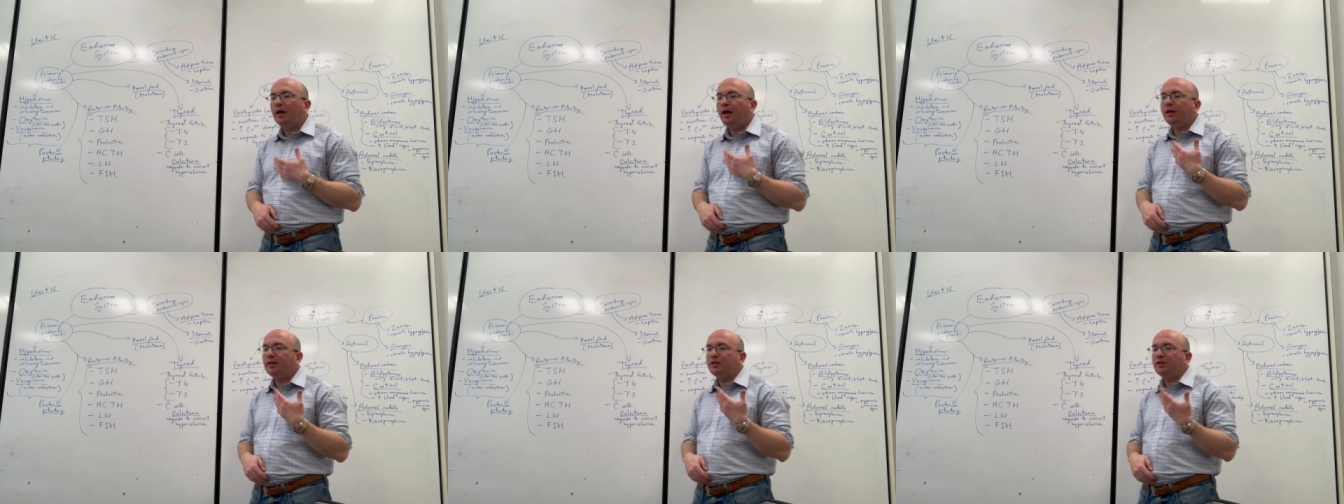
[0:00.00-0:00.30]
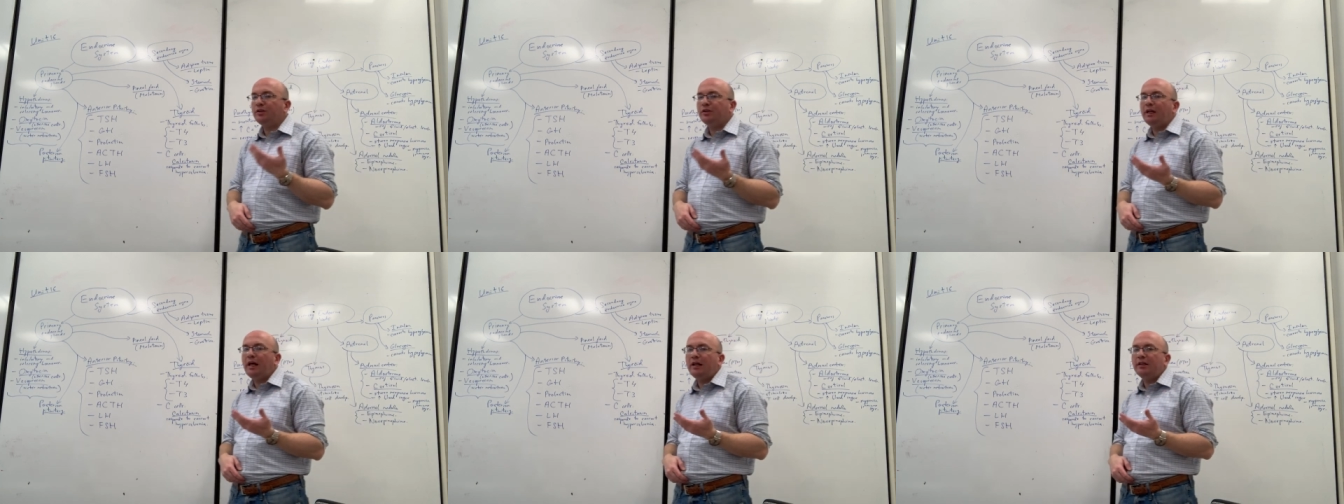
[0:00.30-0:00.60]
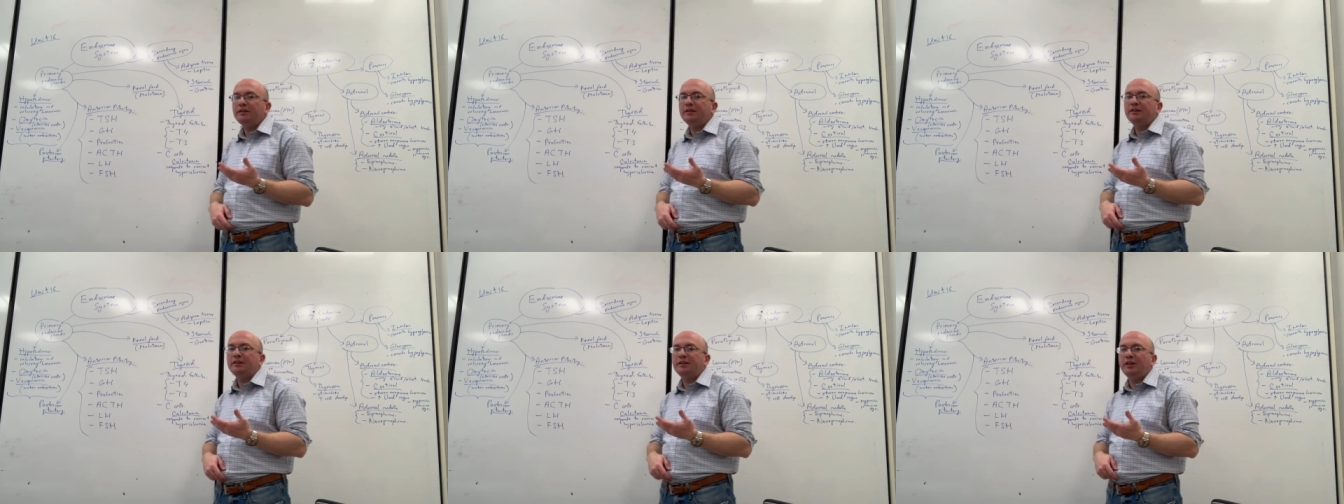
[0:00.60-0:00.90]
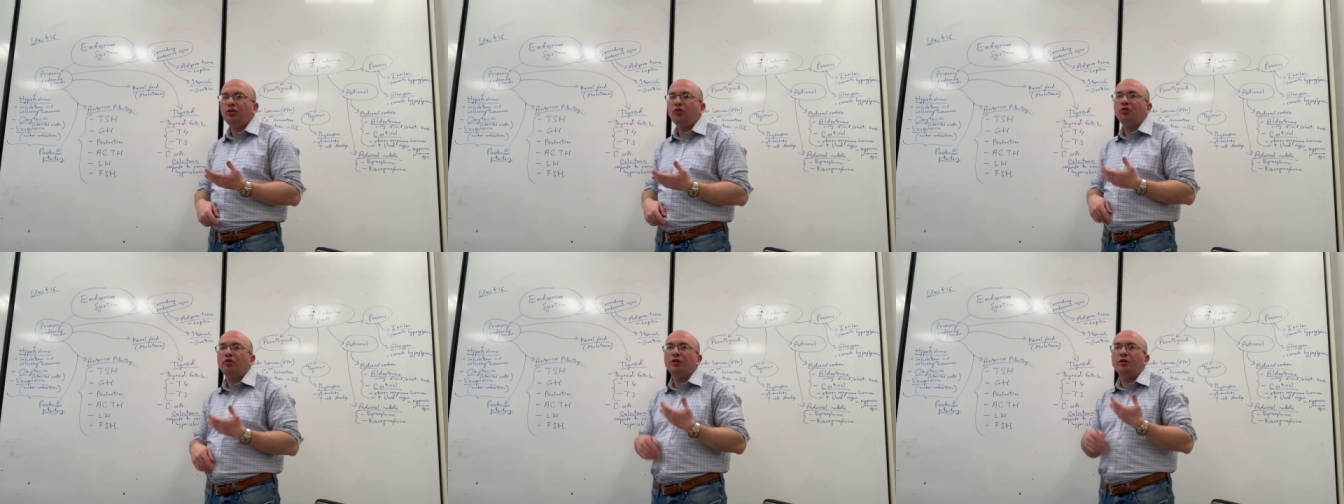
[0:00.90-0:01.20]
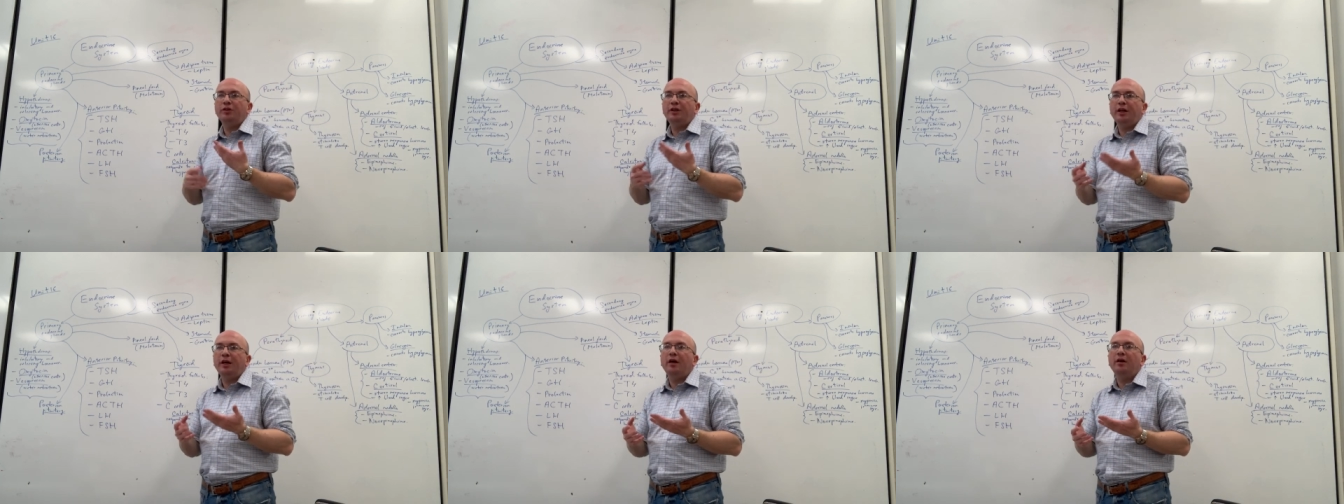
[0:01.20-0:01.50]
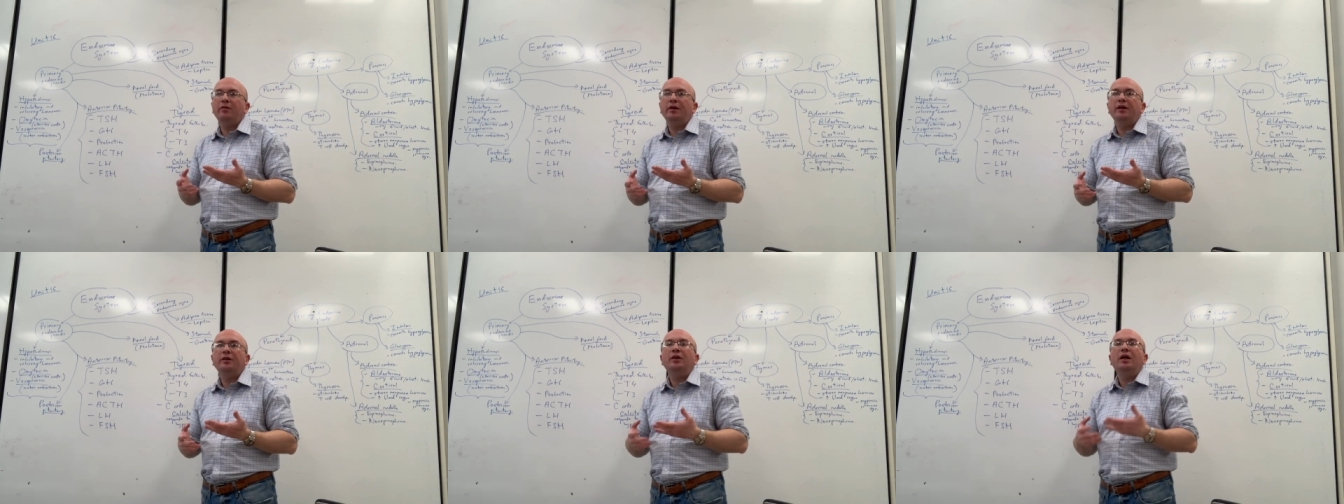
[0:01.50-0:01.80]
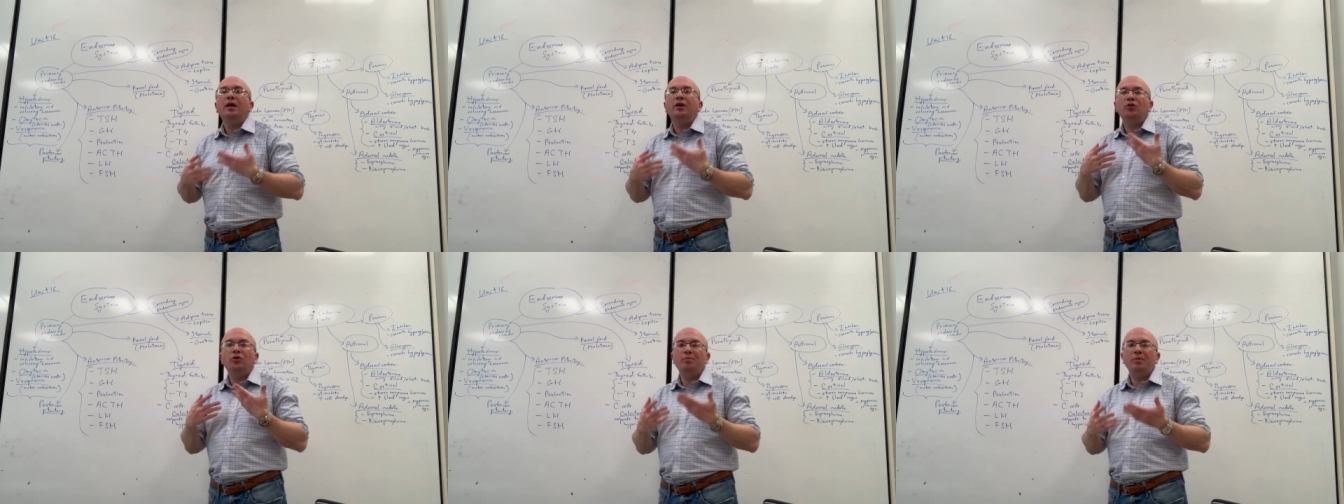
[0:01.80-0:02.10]
and so that is essentially there, right,
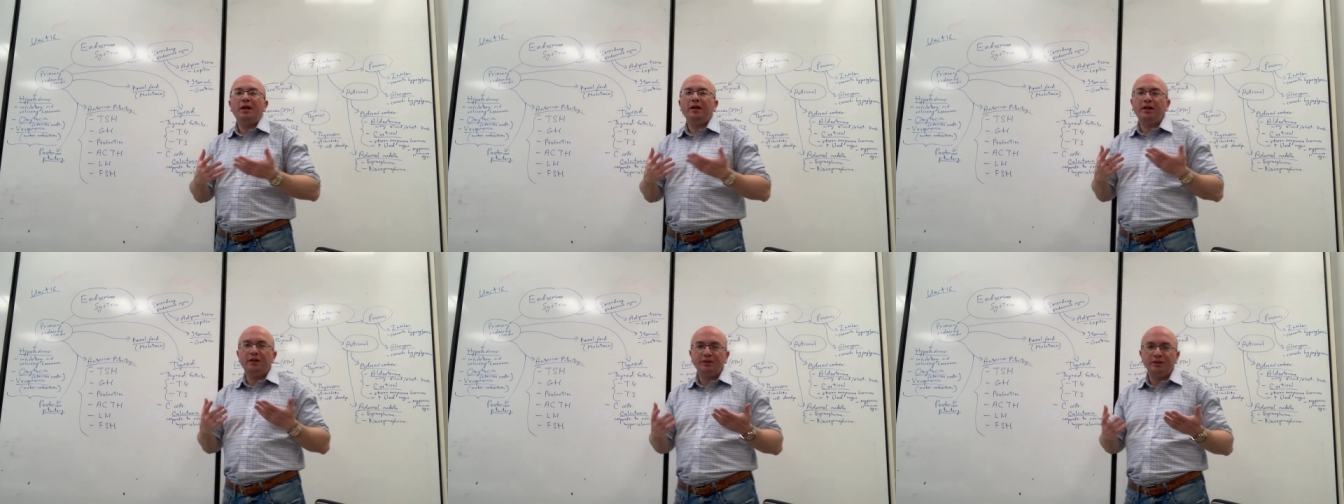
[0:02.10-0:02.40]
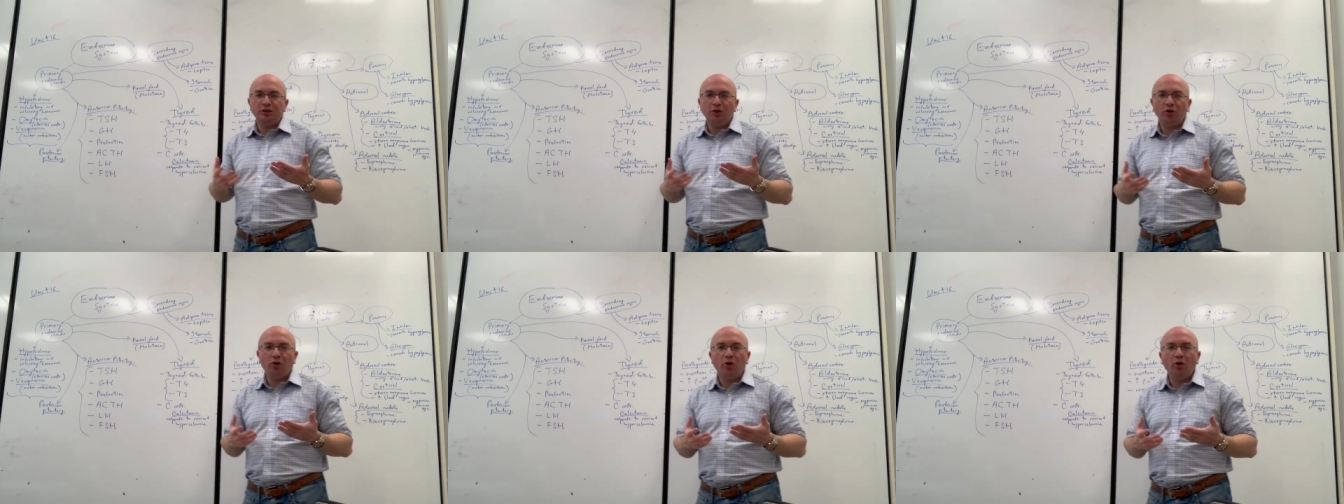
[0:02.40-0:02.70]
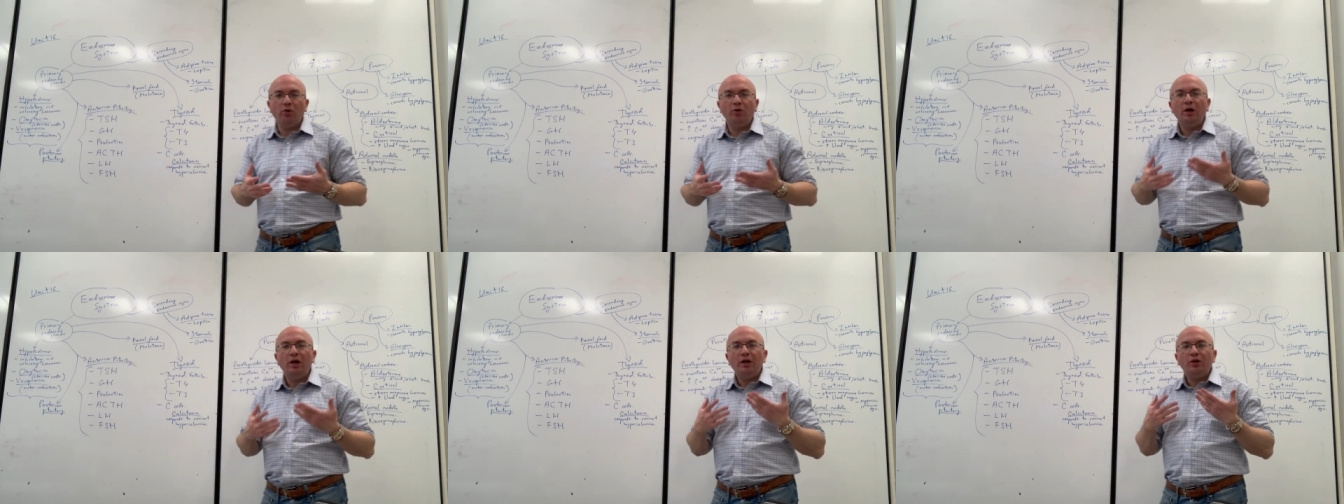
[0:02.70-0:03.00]
to make us grow,